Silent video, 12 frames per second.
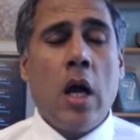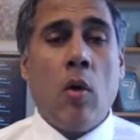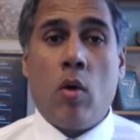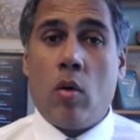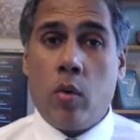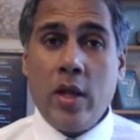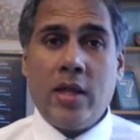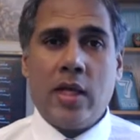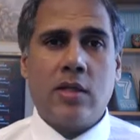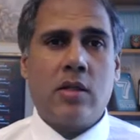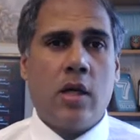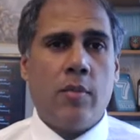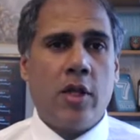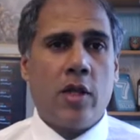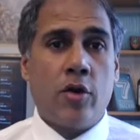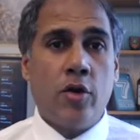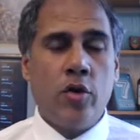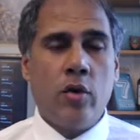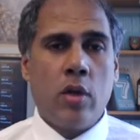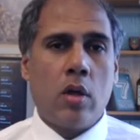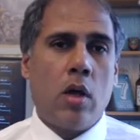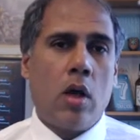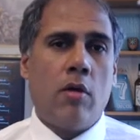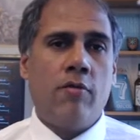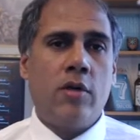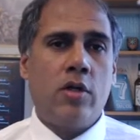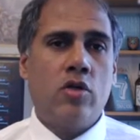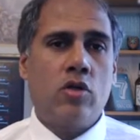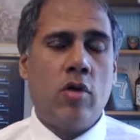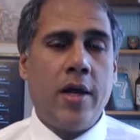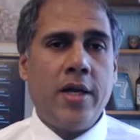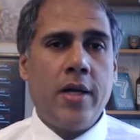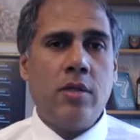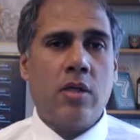what we think is going to be the Google of trading.